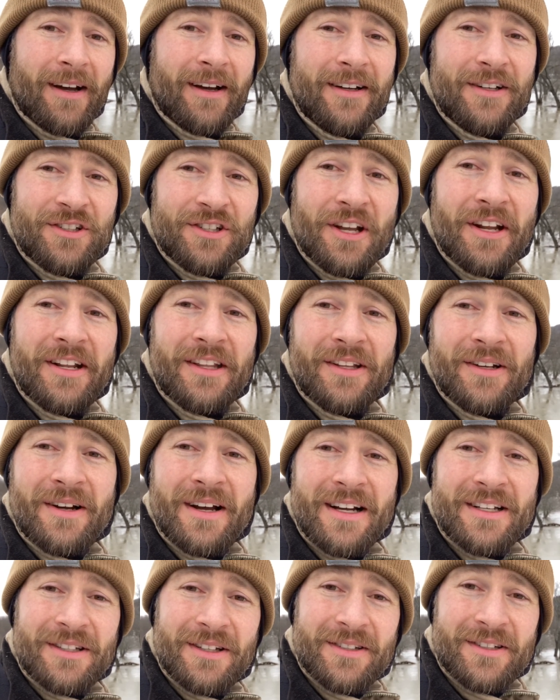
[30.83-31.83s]
shedding their
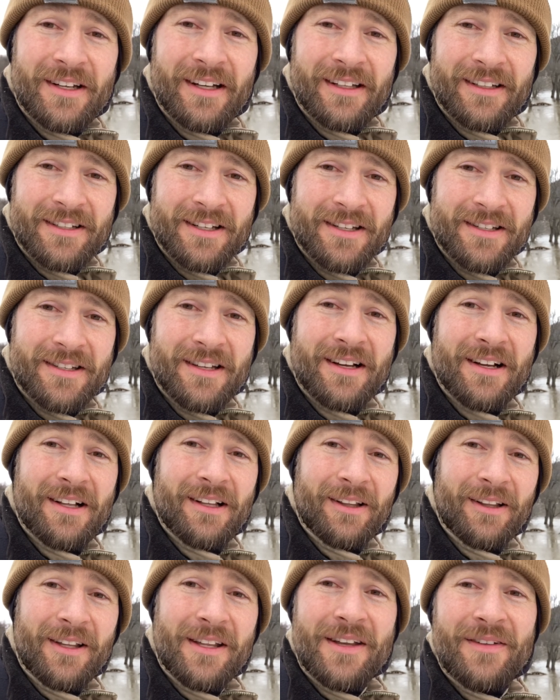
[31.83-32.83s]
exoskeletons,
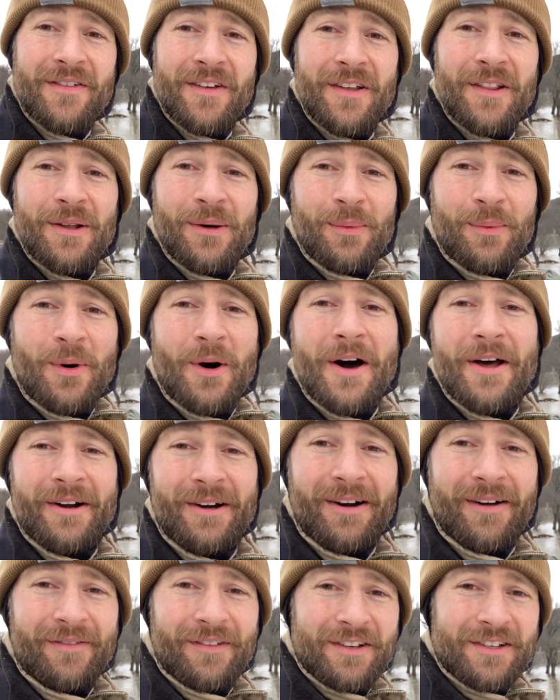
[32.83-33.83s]
leaving the
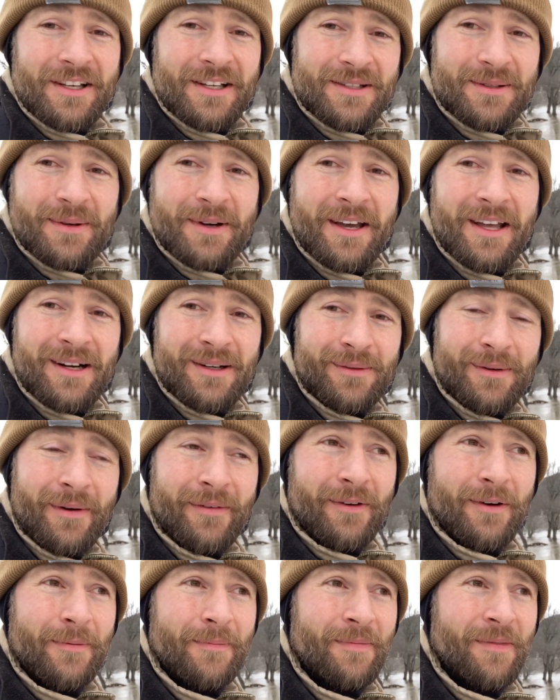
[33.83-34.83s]
water of the Susquehanna
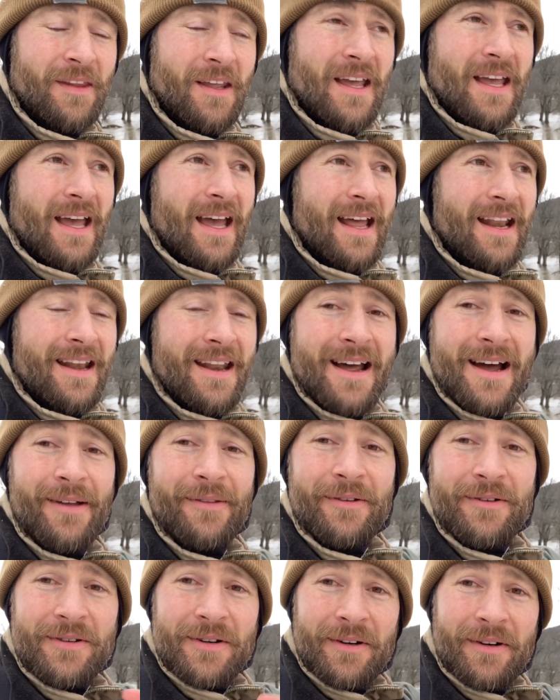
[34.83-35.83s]
River, and now
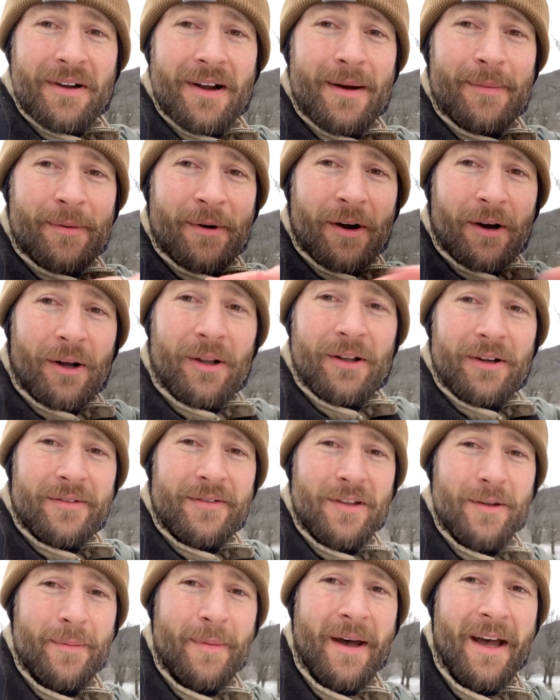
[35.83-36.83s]
they're turning up all
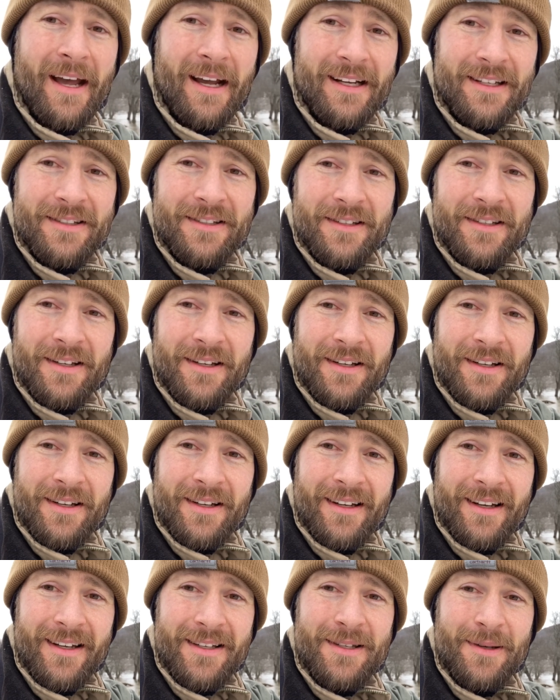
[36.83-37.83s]
over the banks.
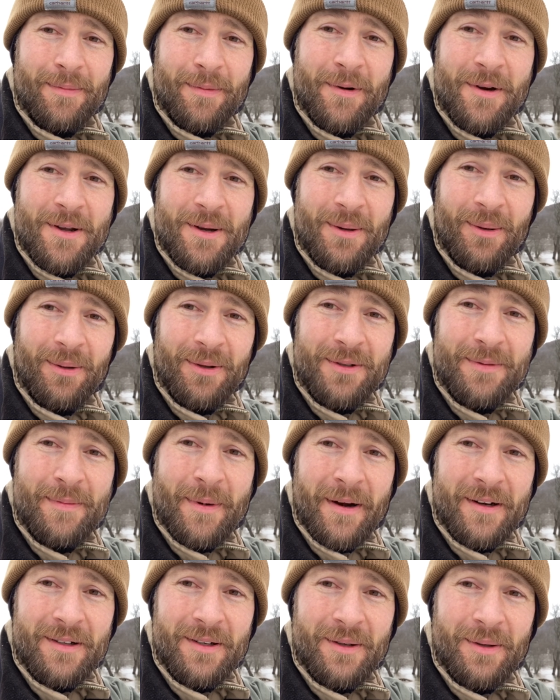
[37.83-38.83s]
It's a pretty cool
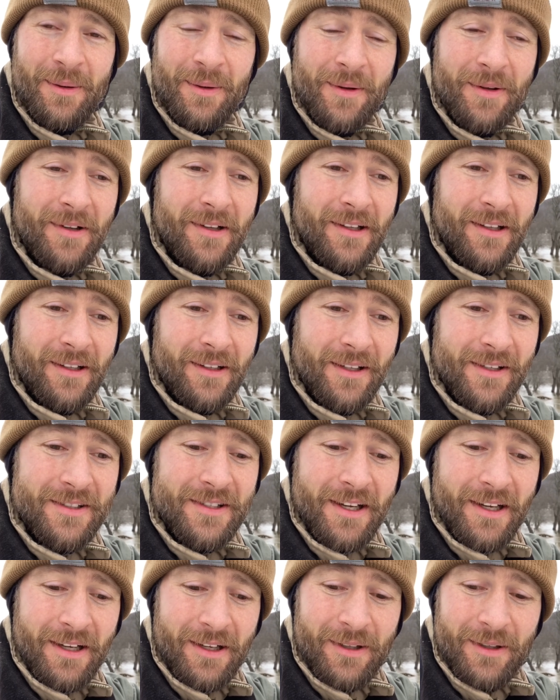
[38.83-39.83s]
spectacle. Let's
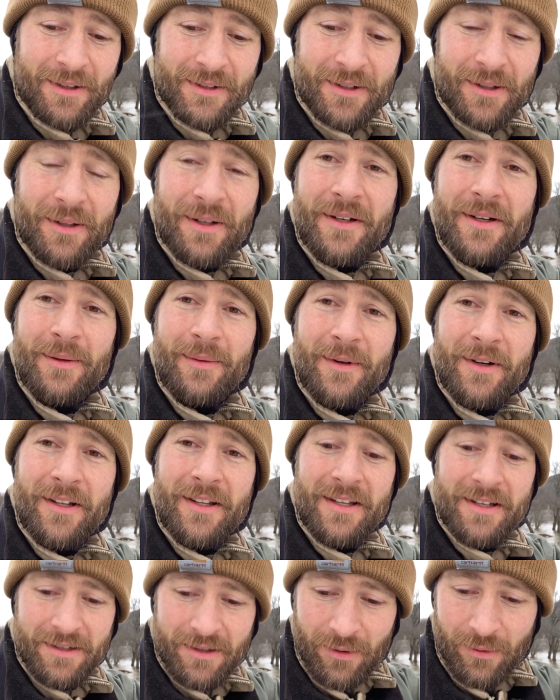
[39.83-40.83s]
take a close look at one of
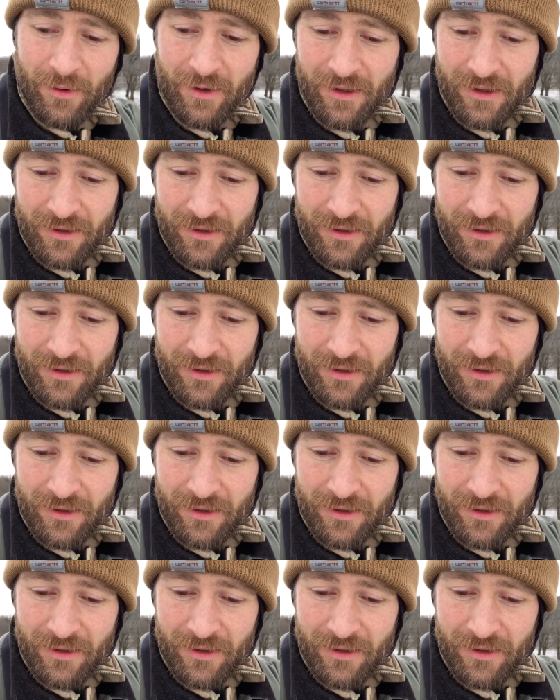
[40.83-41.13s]
these winter